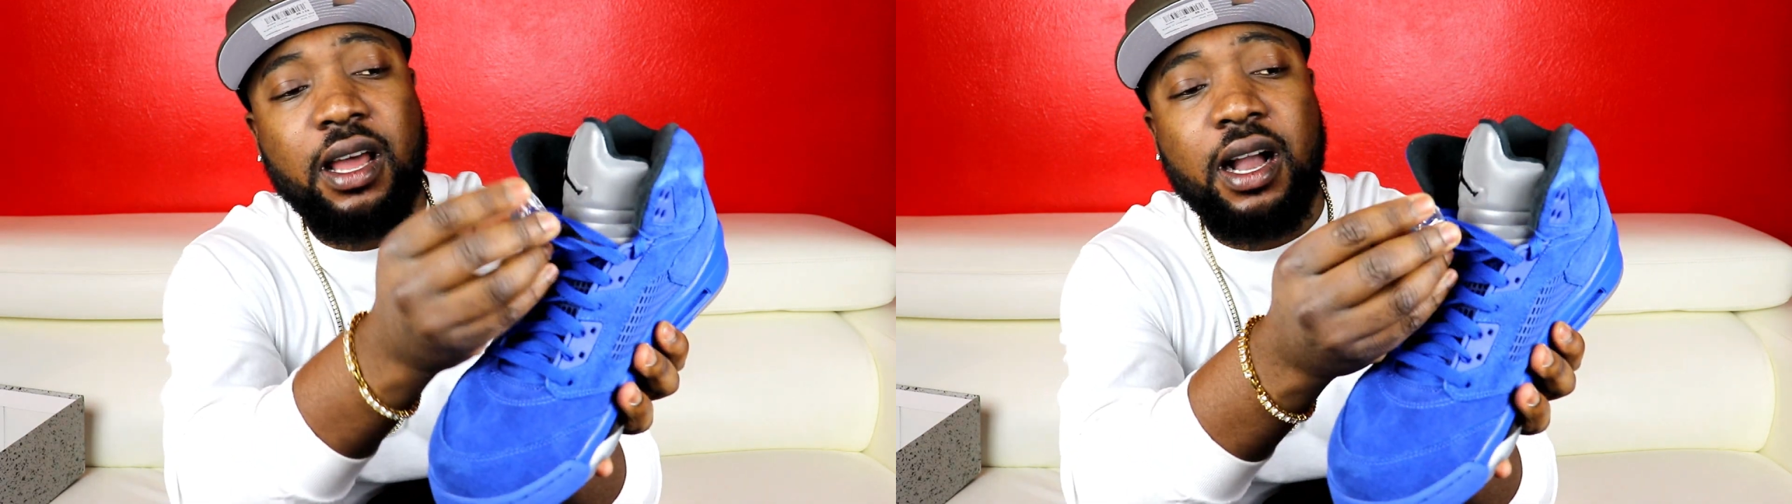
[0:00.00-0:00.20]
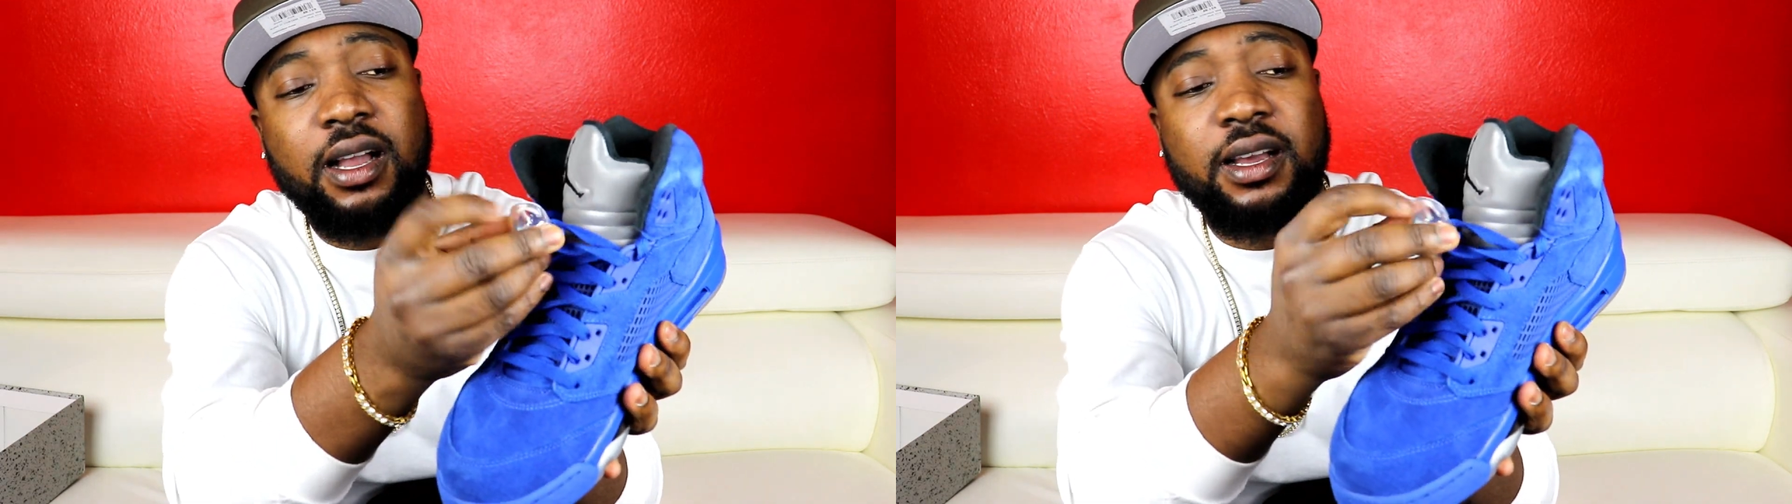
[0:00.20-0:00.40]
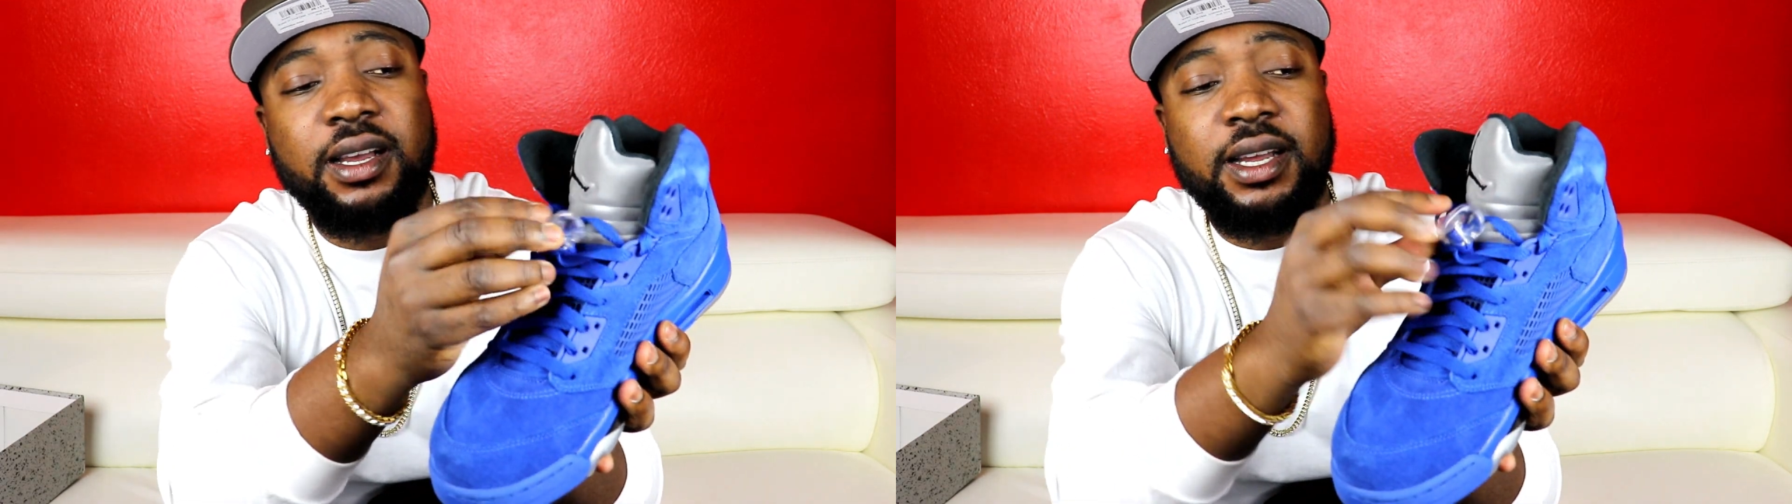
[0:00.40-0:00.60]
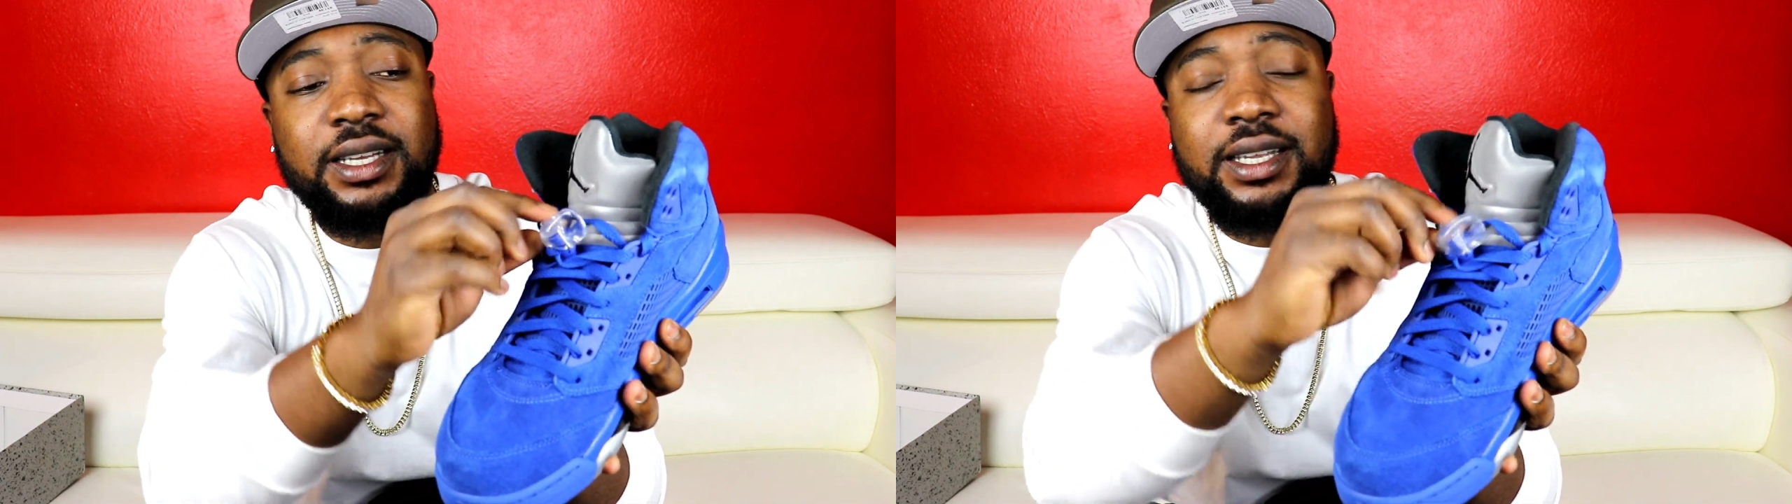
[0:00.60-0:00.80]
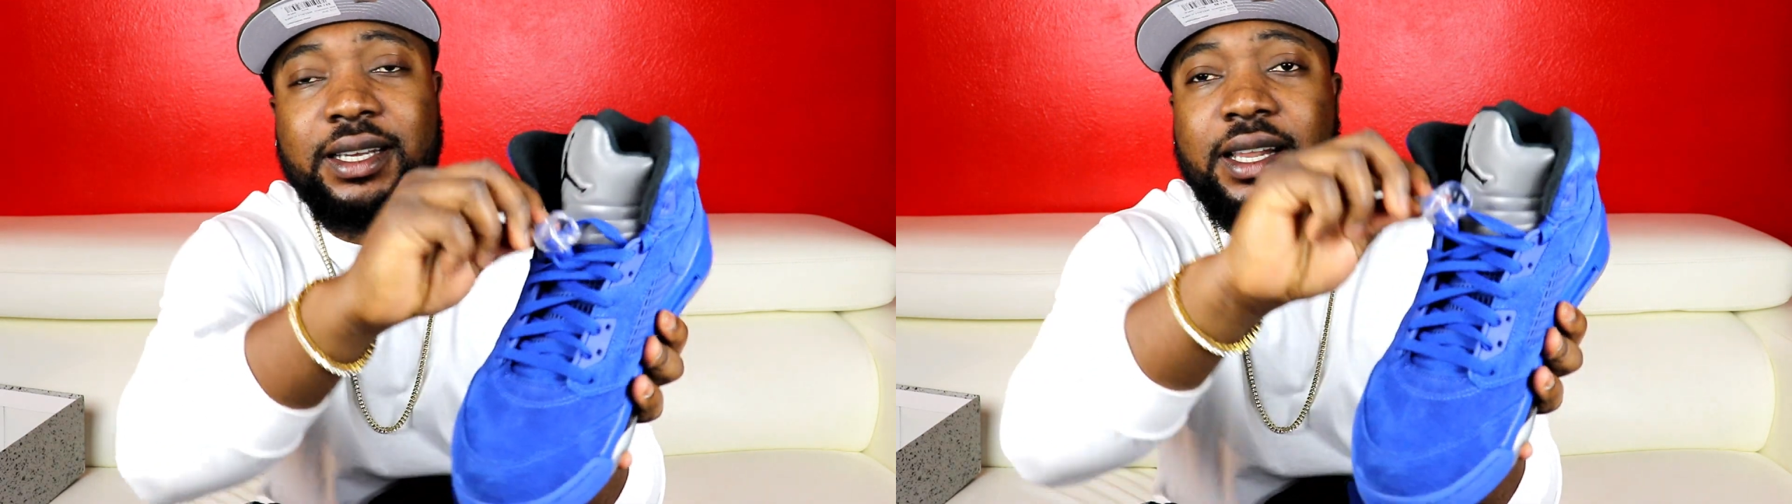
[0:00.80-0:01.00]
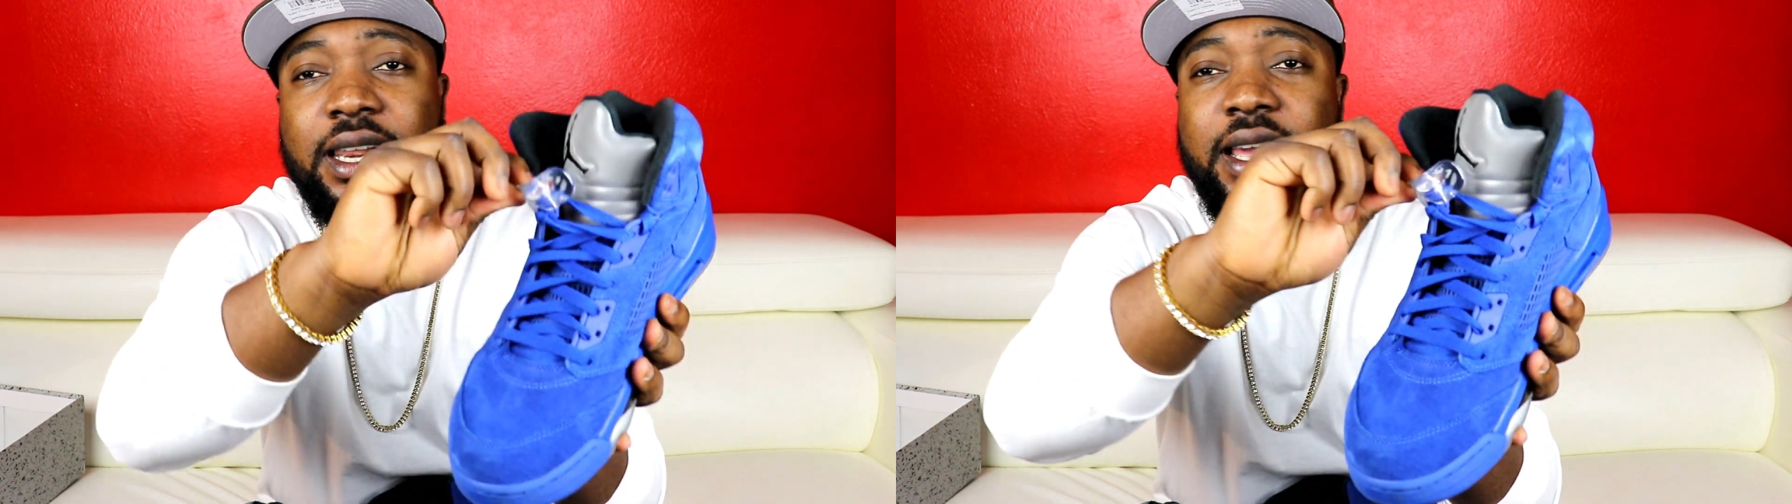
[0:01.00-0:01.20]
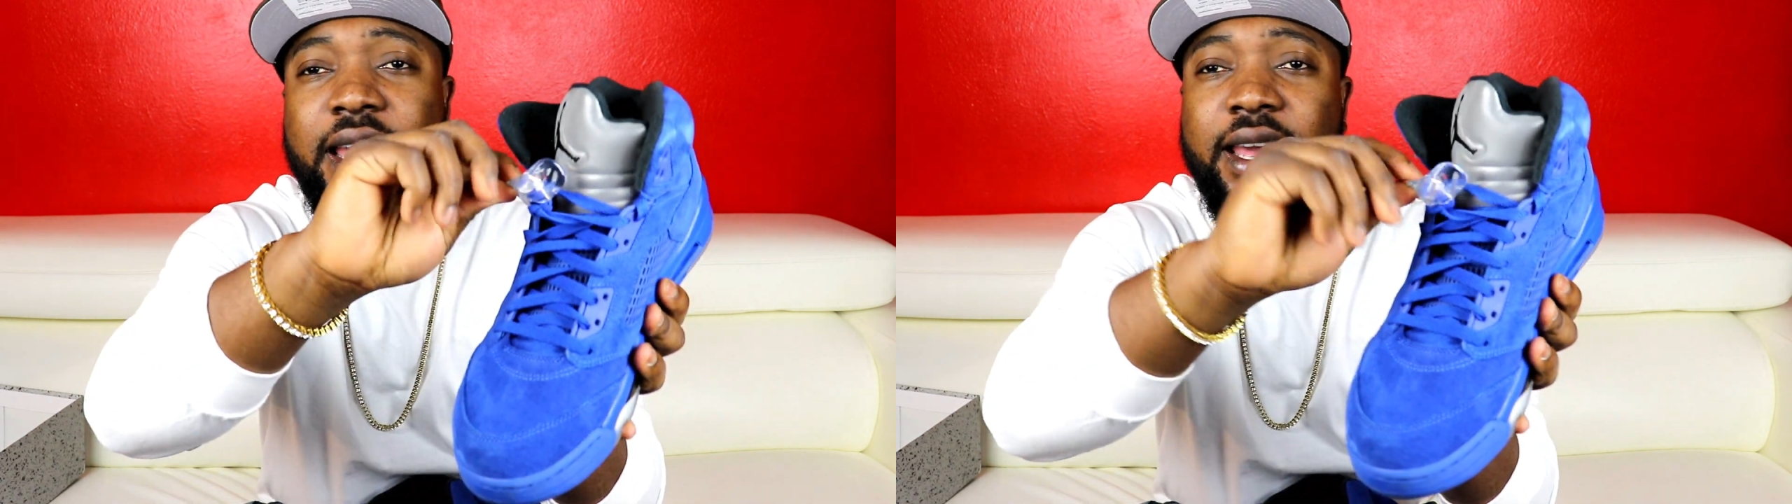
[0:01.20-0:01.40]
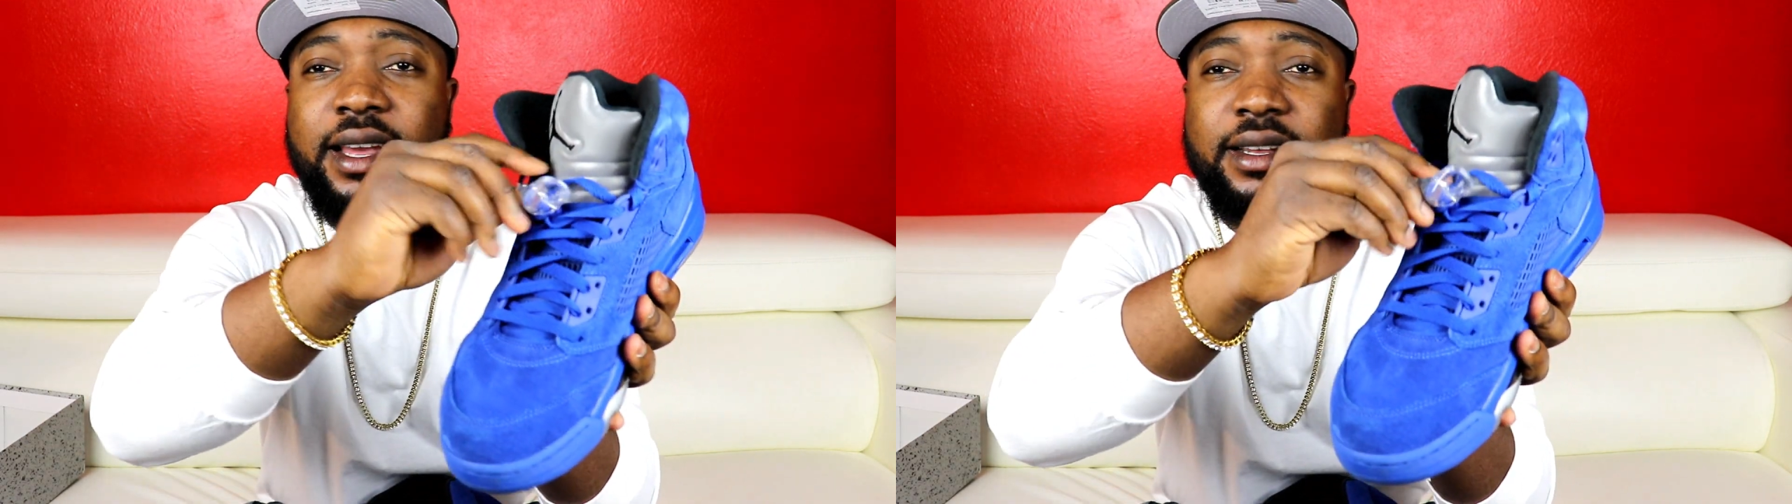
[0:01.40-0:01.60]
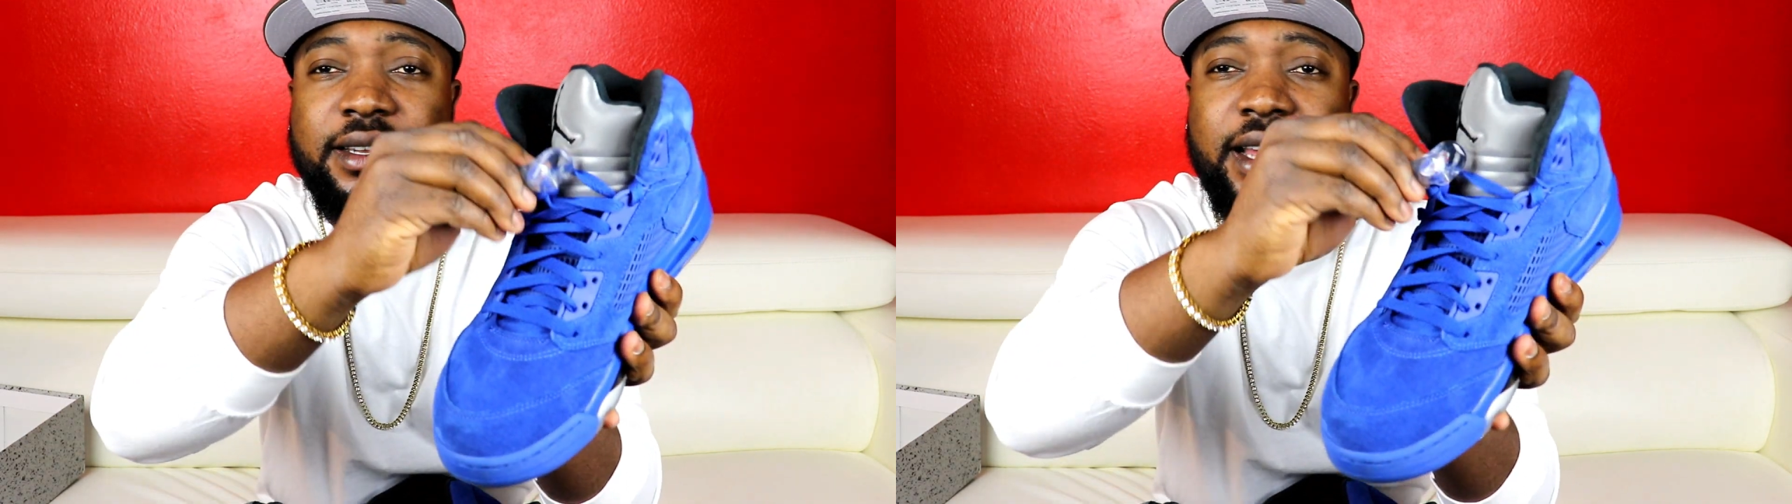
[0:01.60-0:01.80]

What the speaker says: lock, the clear